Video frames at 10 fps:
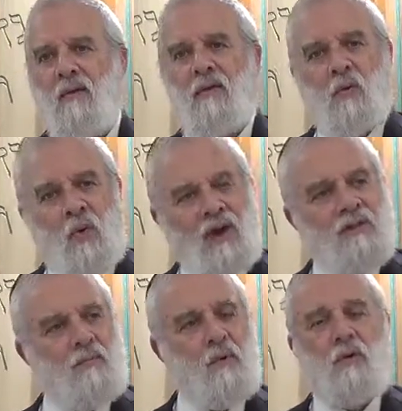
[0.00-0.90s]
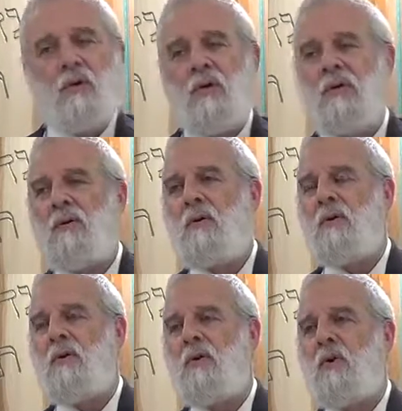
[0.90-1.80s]
Throughout the book,
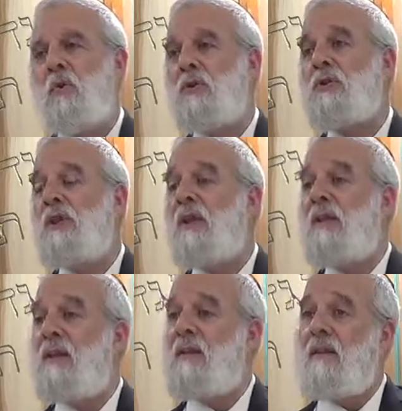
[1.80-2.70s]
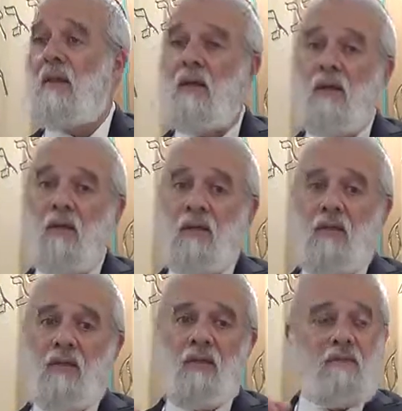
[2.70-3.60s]
you will see that
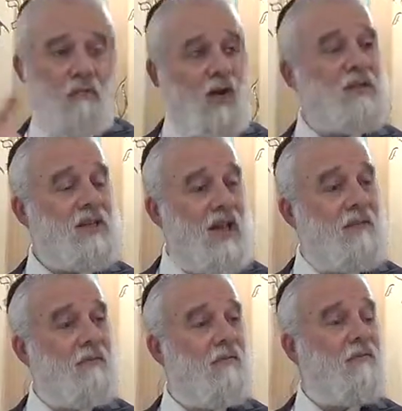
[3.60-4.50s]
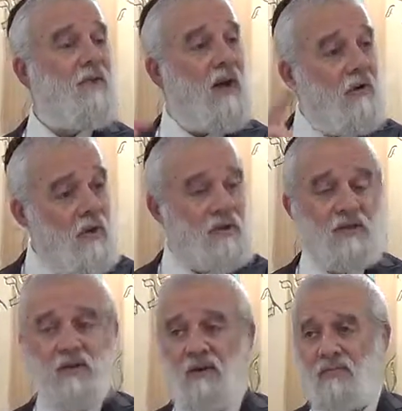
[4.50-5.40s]
the friends have
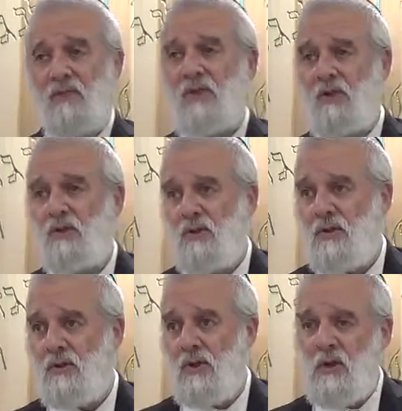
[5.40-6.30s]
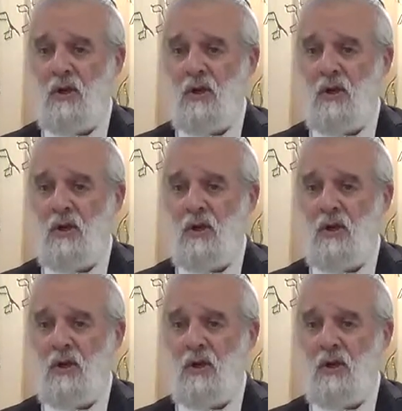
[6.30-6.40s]
various conversations.